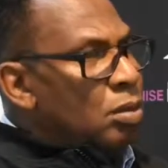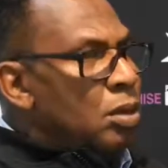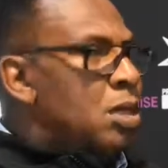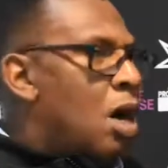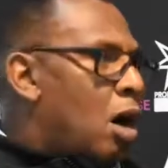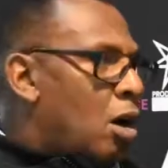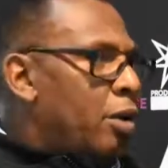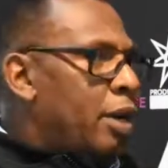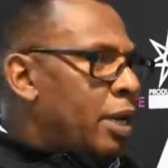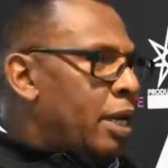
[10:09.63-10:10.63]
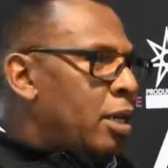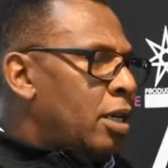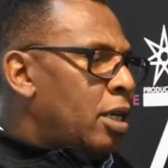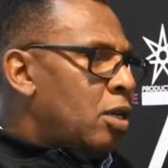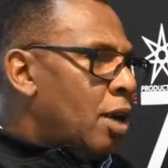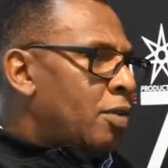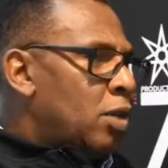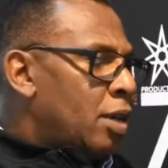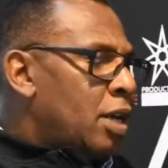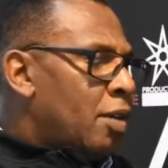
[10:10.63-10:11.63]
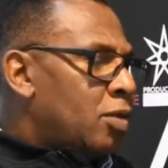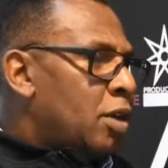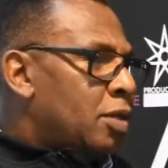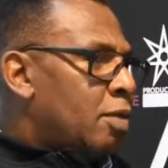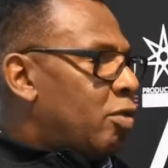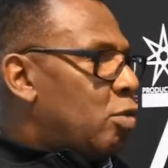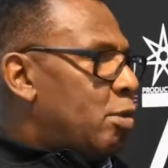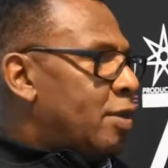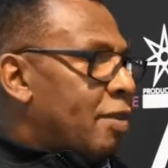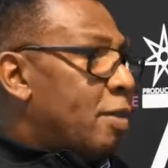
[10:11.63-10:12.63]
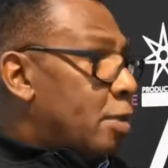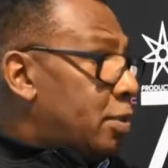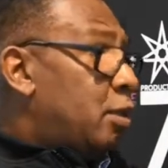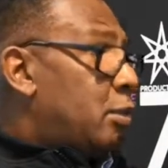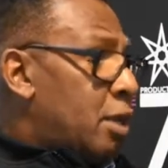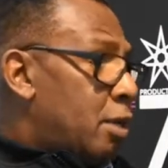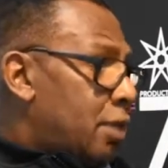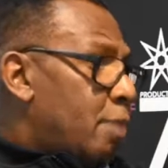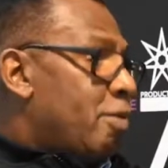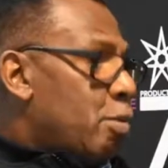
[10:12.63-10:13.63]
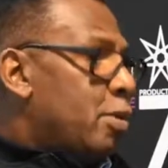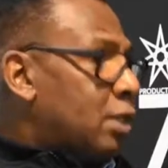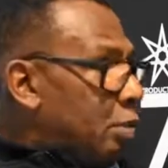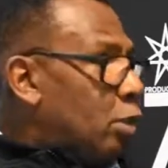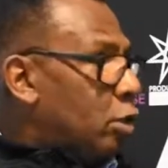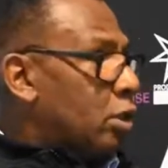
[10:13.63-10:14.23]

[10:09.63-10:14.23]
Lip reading: No, you have to have some form, give him some form of support.